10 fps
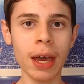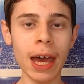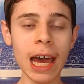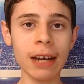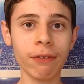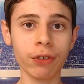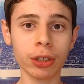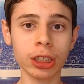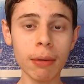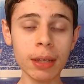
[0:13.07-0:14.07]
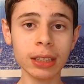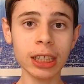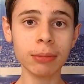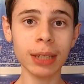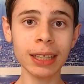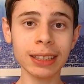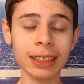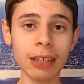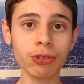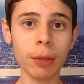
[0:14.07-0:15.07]
and for some of these teams, it is
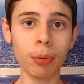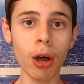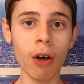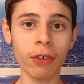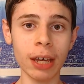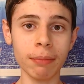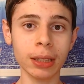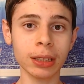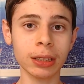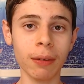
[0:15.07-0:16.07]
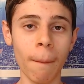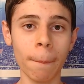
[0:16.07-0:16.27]
essentially a playoff game because